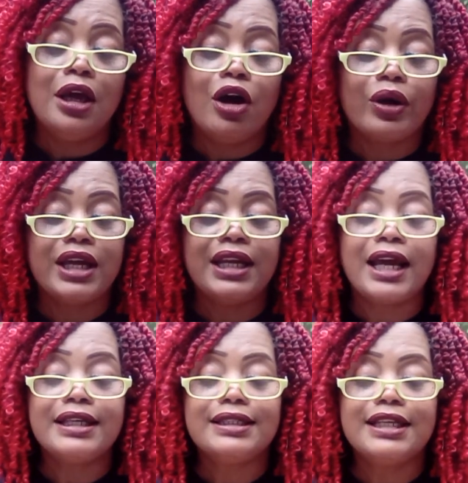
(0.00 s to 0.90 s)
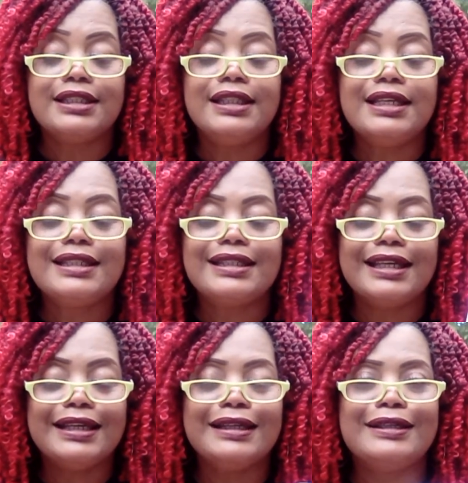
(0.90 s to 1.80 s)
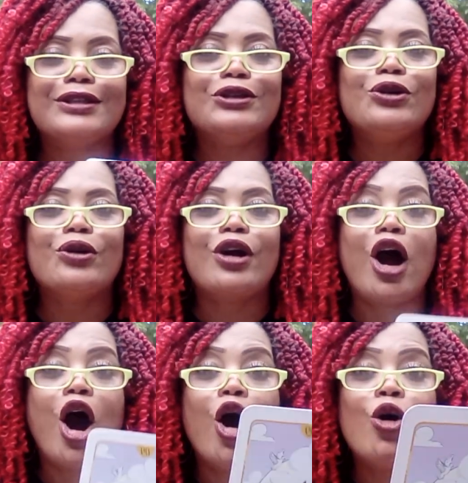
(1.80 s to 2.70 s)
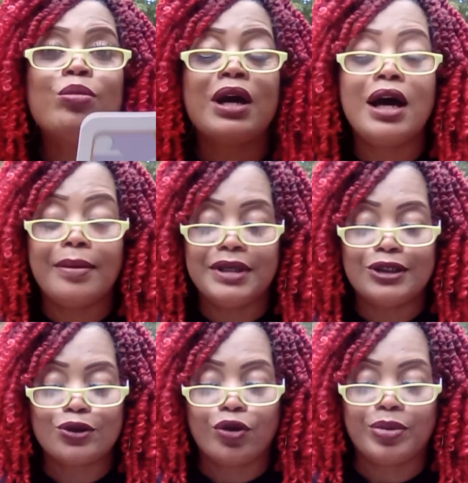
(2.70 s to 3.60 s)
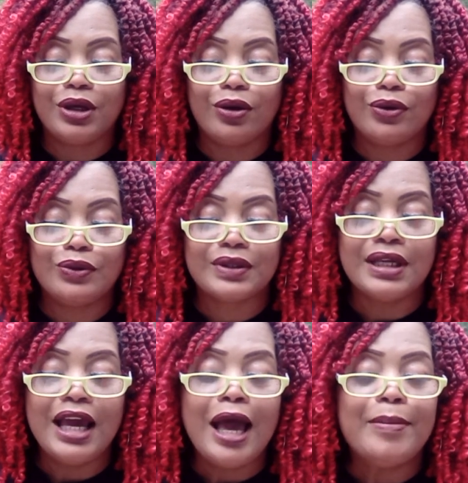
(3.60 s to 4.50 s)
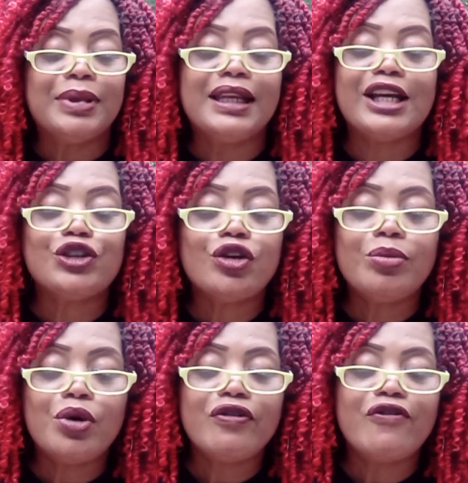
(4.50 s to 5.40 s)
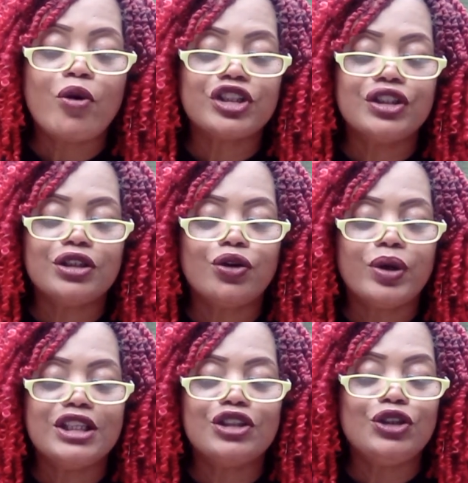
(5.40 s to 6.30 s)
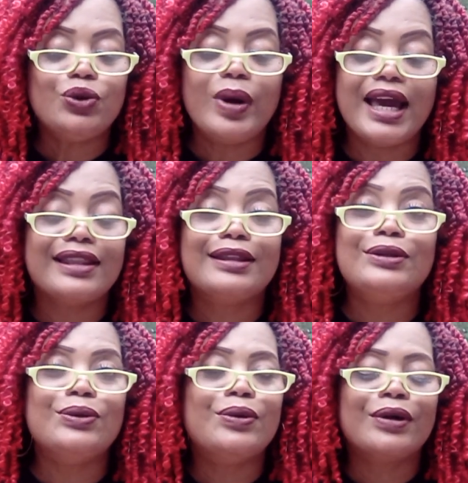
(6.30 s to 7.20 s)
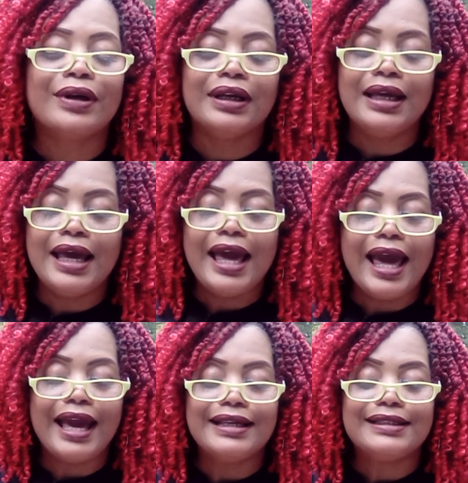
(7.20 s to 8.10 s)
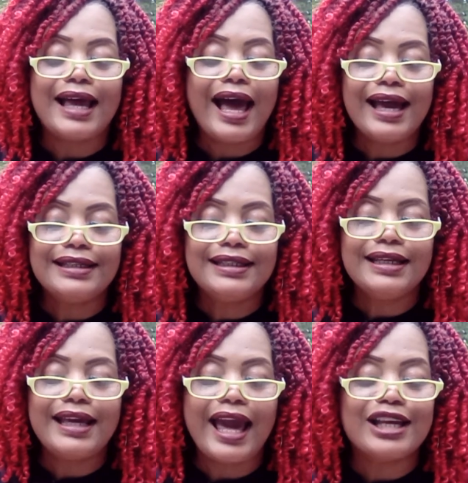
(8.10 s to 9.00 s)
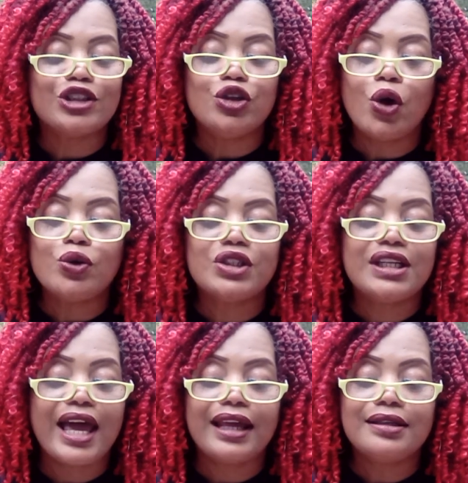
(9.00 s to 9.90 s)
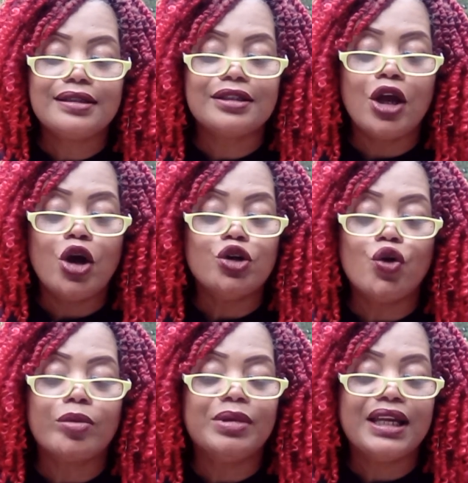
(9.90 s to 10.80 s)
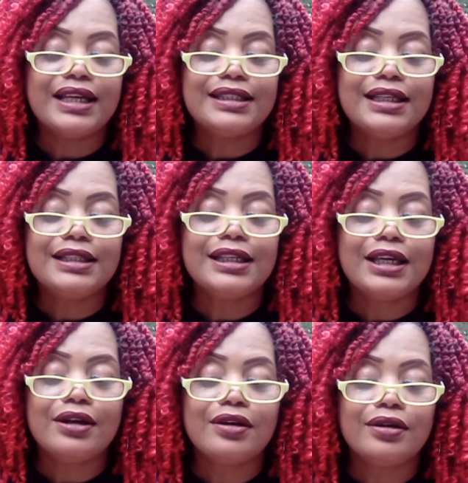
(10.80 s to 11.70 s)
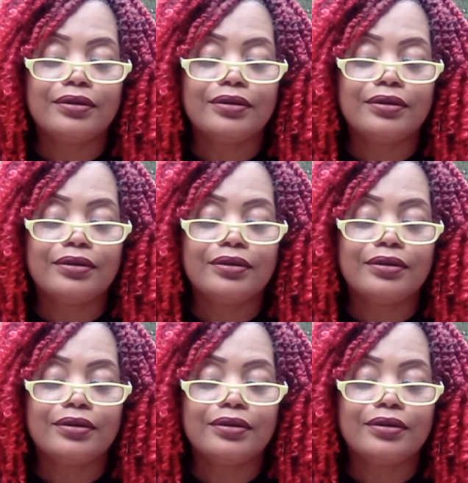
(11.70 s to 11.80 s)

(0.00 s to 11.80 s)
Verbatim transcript: Okay, now it says, This is your homecoming, Scorpios. Pleasurable fortune greets you at the door. Anxiety has no status nor blessings here.